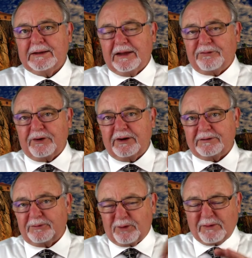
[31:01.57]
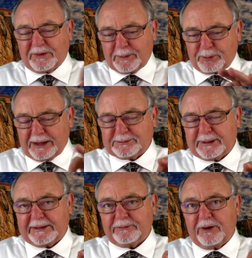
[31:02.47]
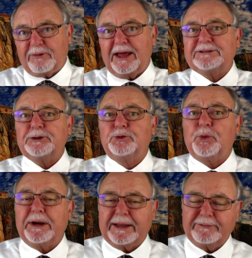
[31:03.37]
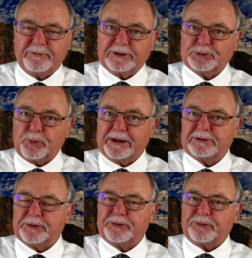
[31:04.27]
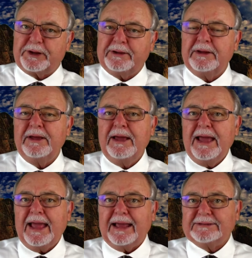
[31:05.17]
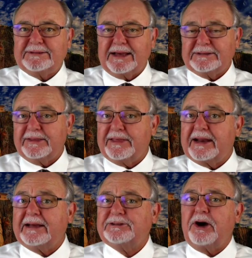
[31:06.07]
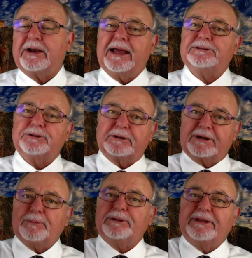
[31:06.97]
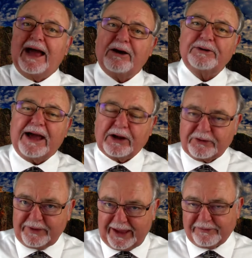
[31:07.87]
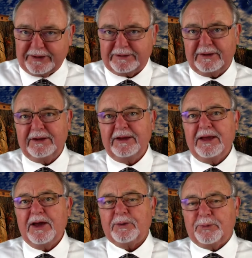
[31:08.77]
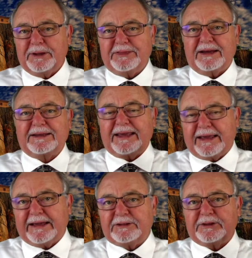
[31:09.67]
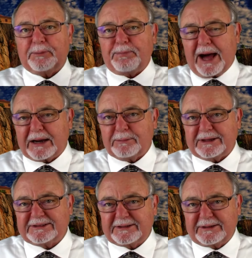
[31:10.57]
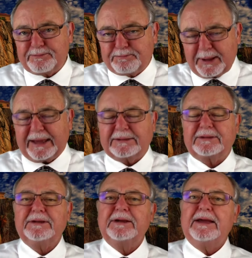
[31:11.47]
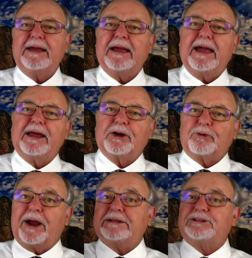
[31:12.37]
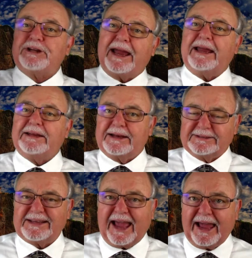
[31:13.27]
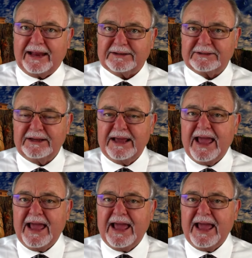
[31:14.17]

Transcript: Roughly, approximately. Revelation 20, verse 1, 2, 3, it says, "And then I saw an angel come down out of heaven with the key to the bottomless pit and a great chain in his hand.